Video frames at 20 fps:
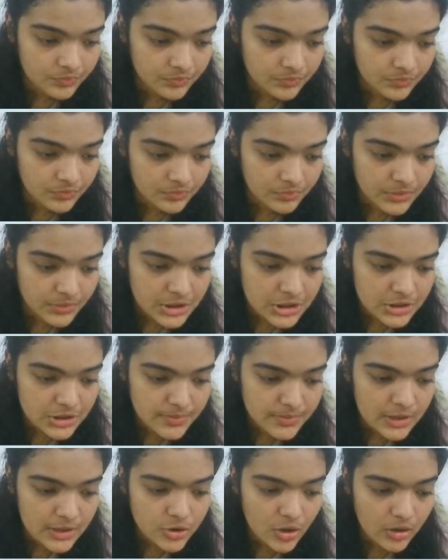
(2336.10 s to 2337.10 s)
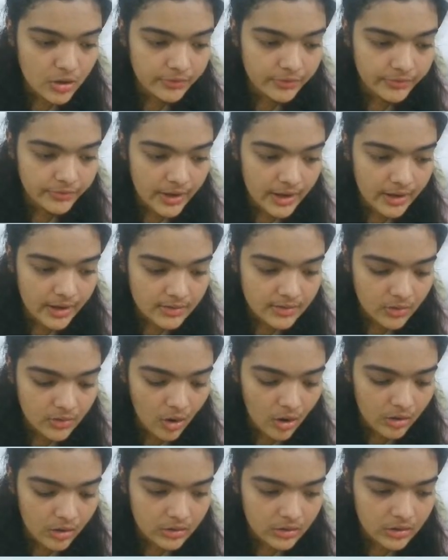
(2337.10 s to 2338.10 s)
But just make sure if
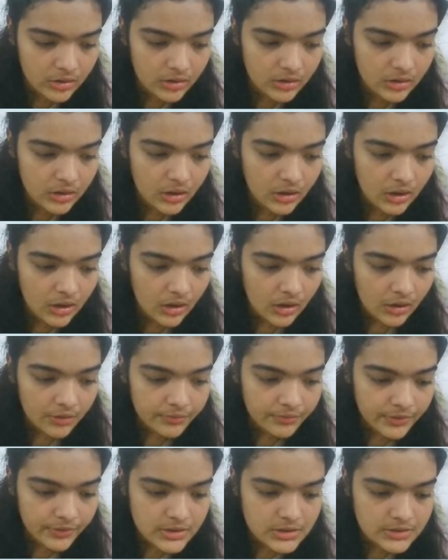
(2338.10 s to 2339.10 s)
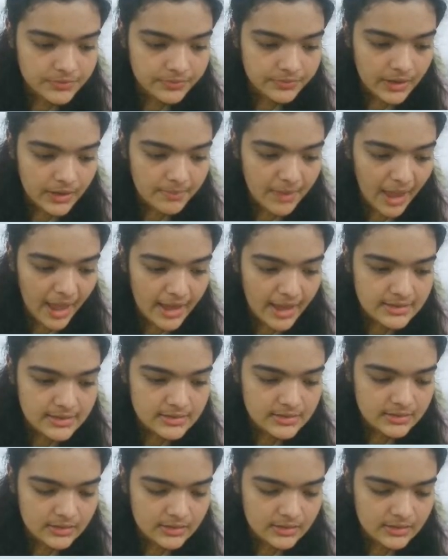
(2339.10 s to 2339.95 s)
your first frame has